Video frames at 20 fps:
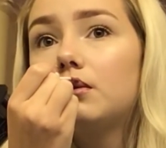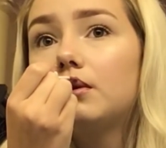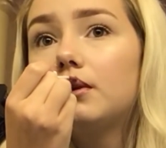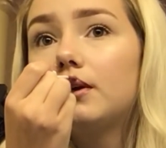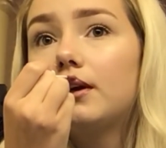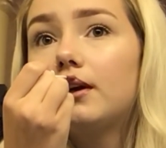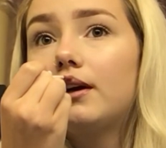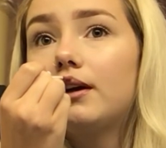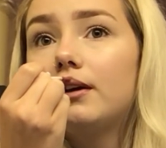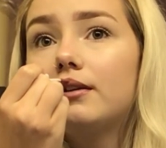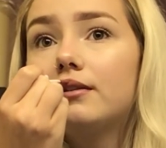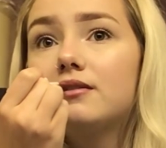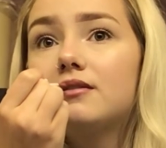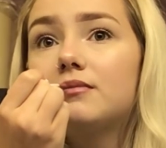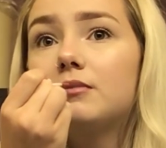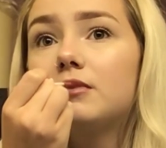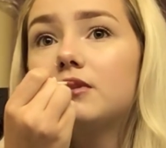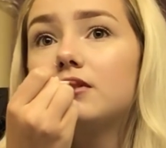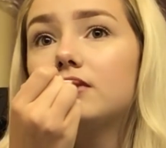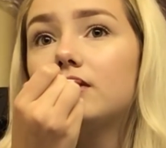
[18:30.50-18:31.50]
It kind of
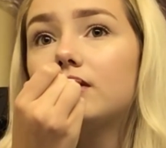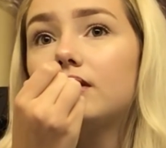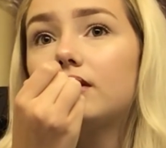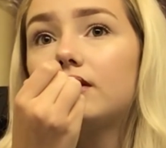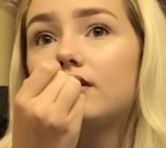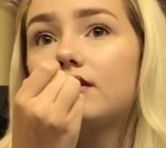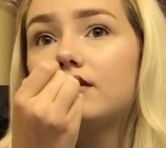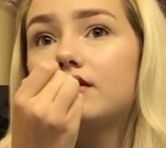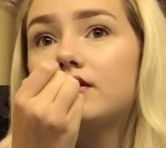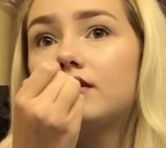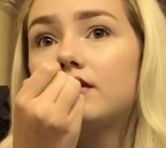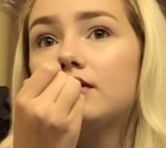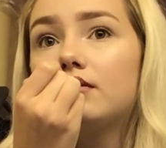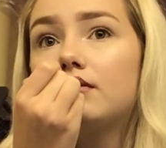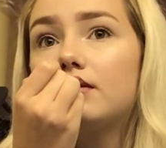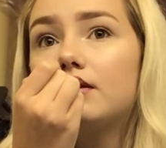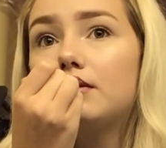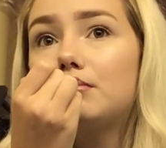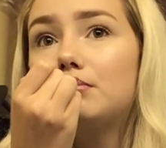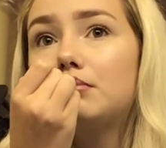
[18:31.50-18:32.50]
smells like
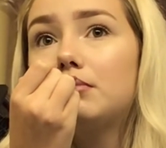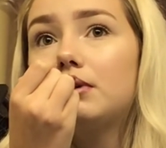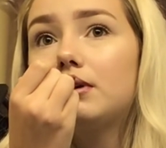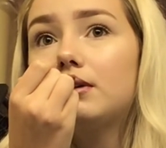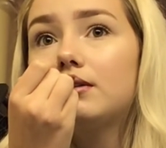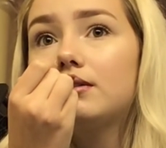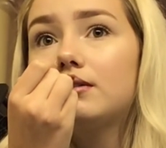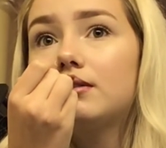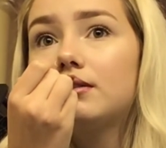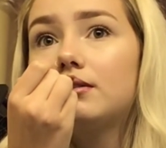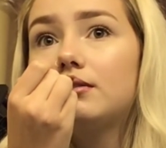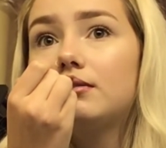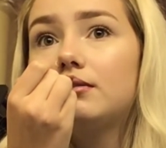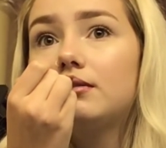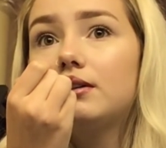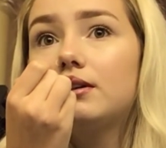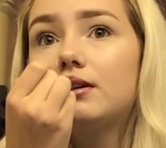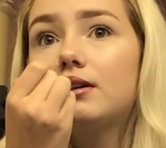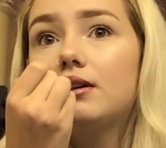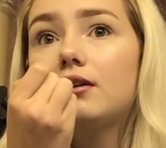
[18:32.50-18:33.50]
cigarette butts in a
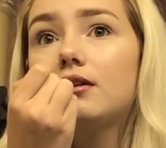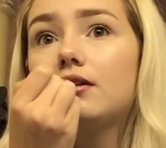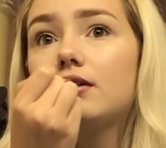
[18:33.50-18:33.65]
way.